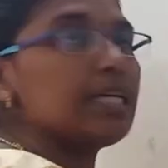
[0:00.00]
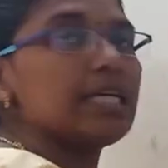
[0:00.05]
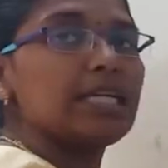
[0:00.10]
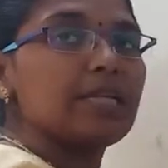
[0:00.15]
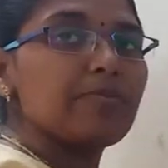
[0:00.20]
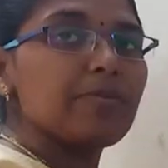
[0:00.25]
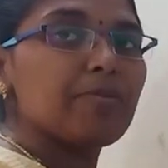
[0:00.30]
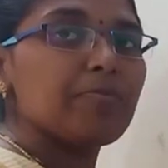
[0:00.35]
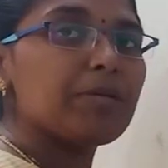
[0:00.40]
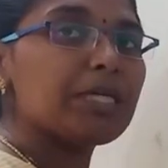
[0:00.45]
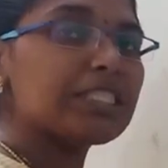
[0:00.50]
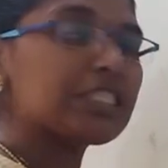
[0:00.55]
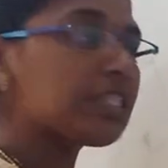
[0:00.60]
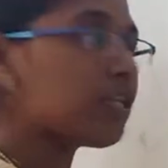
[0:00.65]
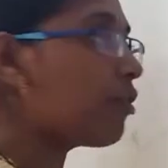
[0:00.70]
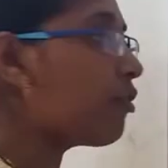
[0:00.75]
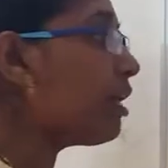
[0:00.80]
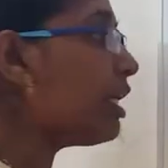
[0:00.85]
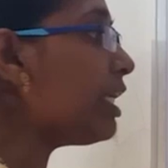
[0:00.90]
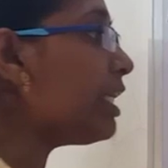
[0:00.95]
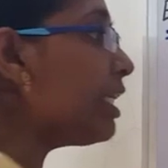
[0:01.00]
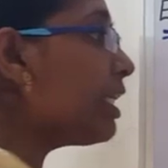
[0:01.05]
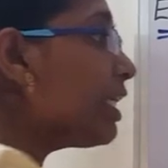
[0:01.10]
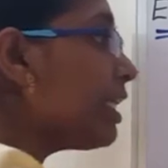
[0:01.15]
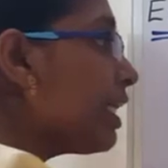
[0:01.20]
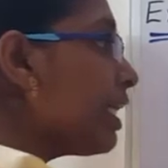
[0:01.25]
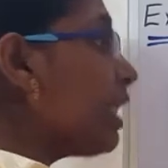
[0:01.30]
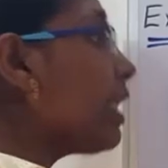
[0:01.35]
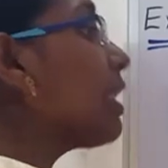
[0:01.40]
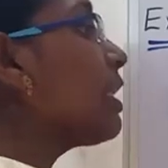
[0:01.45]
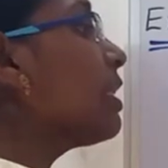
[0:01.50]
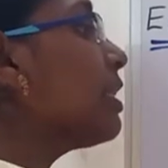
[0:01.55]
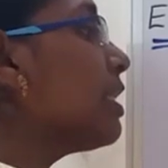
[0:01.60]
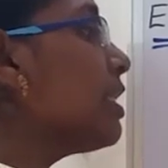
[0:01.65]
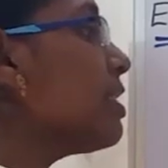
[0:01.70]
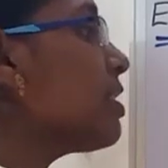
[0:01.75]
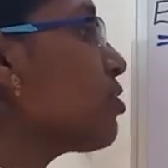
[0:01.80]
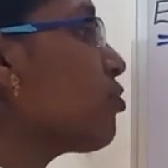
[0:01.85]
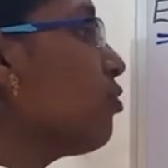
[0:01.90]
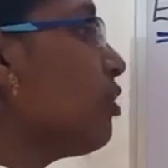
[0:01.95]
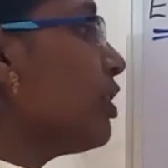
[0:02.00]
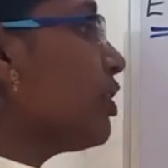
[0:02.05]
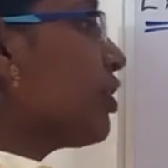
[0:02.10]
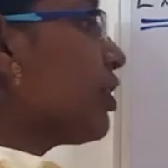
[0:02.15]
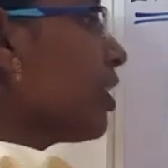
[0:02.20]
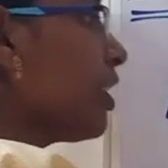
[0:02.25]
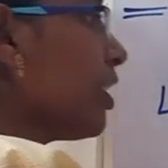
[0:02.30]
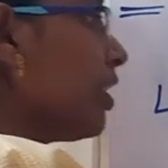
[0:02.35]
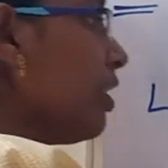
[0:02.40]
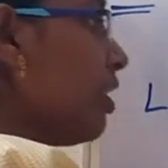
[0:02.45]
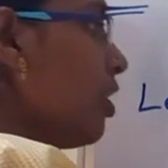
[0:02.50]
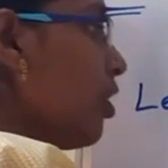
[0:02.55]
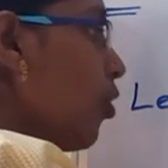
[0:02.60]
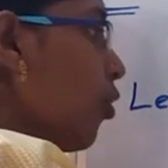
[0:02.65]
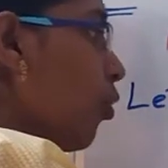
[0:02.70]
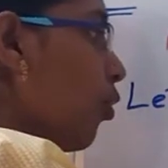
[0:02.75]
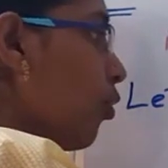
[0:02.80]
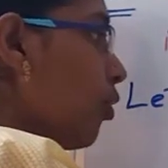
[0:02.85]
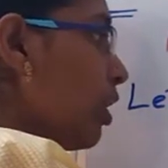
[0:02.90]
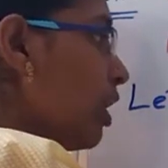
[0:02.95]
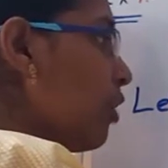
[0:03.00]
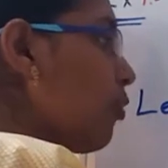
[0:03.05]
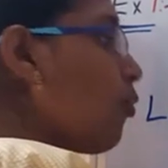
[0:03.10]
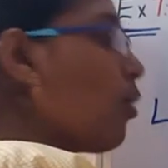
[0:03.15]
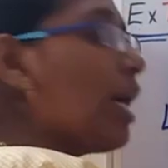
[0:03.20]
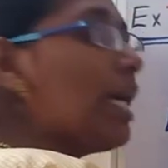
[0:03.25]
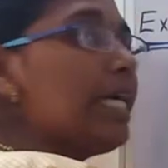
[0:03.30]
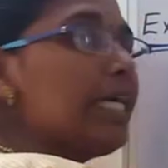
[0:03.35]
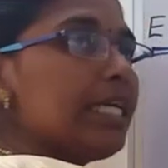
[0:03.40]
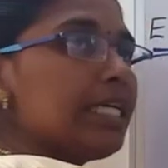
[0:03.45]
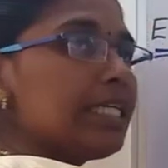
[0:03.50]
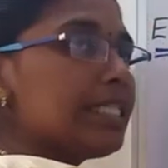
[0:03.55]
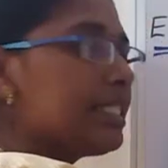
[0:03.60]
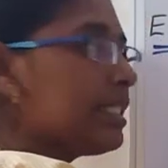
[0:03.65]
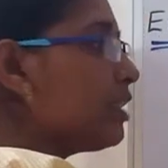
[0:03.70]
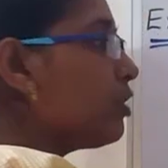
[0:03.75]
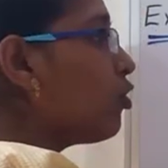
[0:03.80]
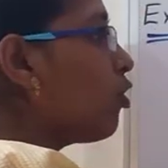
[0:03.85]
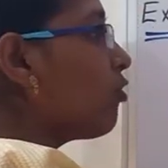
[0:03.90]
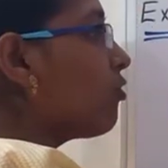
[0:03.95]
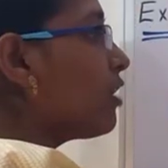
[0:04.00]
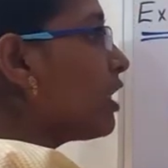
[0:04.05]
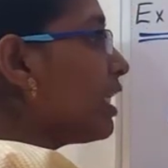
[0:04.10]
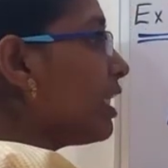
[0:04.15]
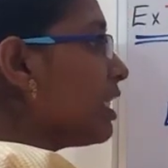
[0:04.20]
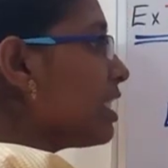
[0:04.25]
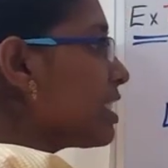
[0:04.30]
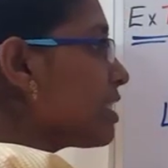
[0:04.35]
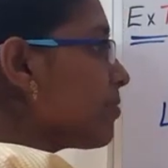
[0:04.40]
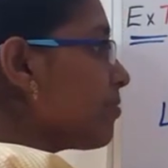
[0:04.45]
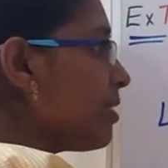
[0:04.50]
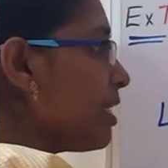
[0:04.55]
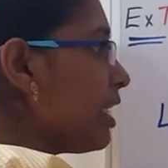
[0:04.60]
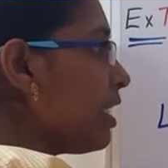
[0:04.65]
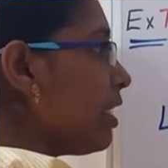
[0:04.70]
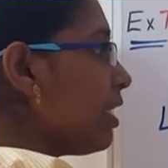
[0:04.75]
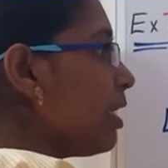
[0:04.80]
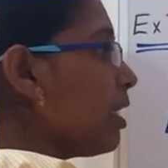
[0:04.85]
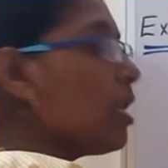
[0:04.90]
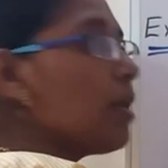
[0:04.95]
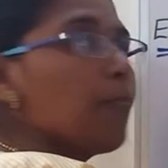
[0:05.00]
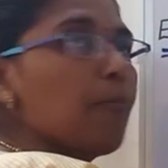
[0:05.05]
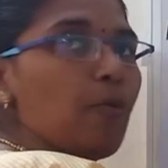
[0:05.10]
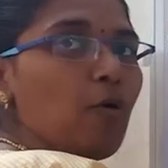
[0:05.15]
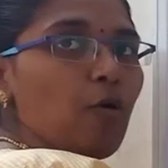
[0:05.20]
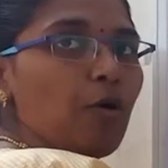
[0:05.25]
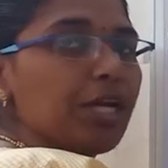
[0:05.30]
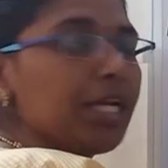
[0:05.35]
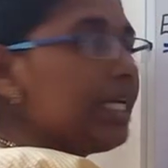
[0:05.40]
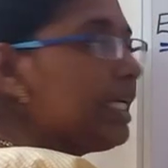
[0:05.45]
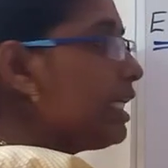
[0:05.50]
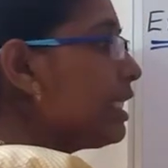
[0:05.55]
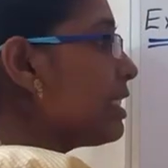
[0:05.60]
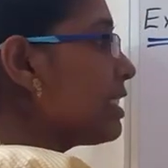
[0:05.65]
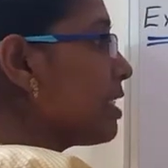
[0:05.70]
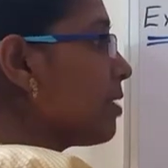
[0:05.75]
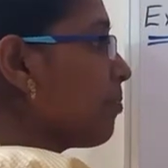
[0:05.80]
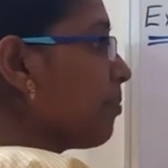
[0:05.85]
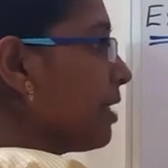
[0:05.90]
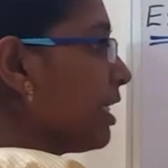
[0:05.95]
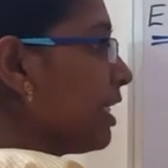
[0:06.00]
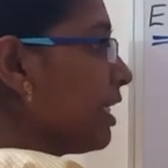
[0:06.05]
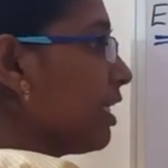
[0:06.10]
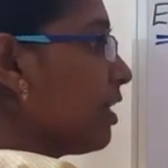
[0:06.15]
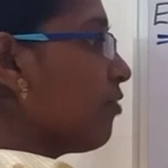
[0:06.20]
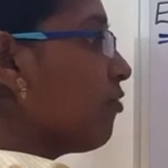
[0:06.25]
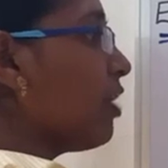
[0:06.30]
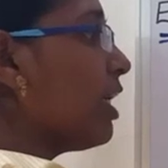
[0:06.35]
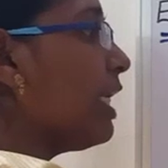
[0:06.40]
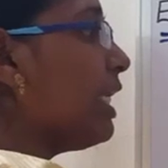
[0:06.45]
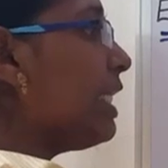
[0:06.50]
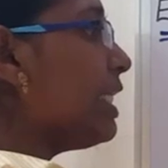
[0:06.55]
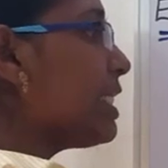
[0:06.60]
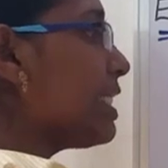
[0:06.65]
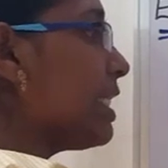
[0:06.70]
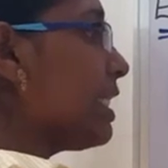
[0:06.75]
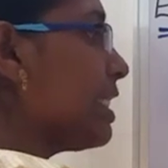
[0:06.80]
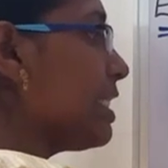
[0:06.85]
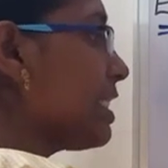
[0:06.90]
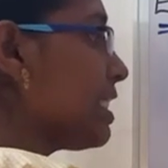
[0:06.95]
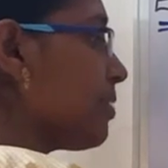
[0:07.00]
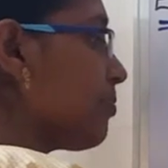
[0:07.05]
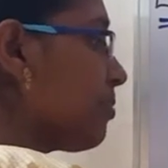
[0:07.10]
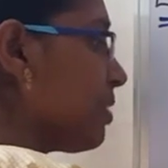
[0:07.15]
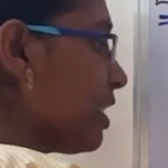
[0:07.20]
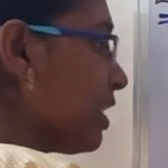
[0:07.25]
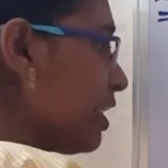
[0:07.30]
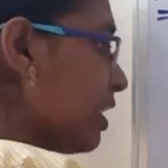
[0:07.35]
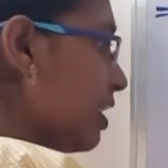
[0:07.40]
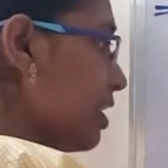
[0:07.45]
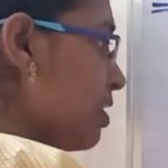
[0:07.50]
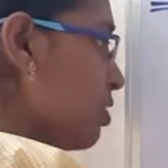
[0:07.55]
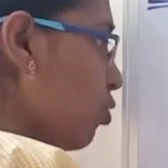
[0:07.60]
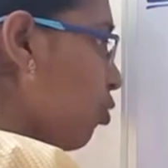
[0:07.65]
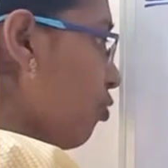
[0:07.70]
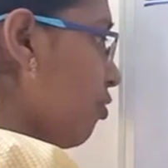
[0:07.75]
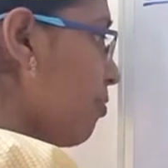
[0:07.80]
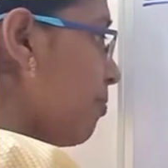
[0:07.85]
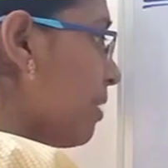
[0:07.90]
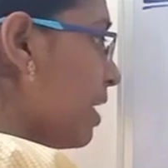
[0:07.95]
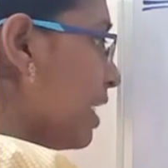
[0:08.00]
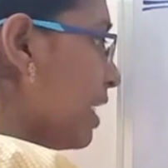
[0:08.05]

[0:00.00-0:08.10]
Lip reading: Remember children, here in this question, only one digit after decimal point is repeating. One digit is repeating. So we